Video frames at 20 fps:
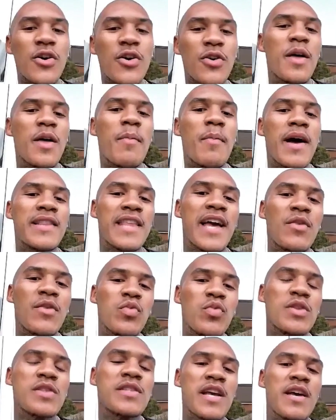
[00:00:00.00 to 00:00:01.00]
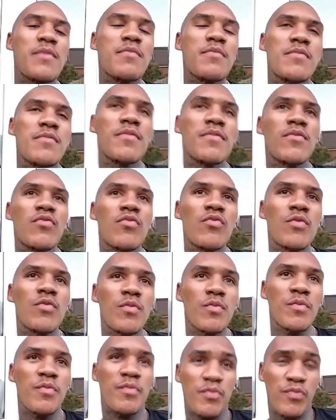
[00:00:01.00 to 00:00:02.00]
that my dad was
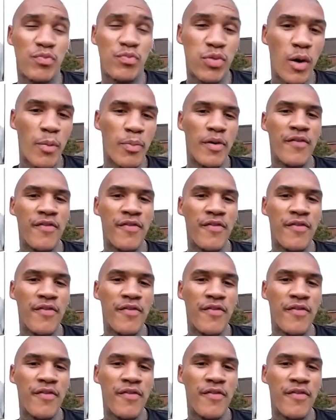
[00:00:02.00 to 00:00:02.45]
proper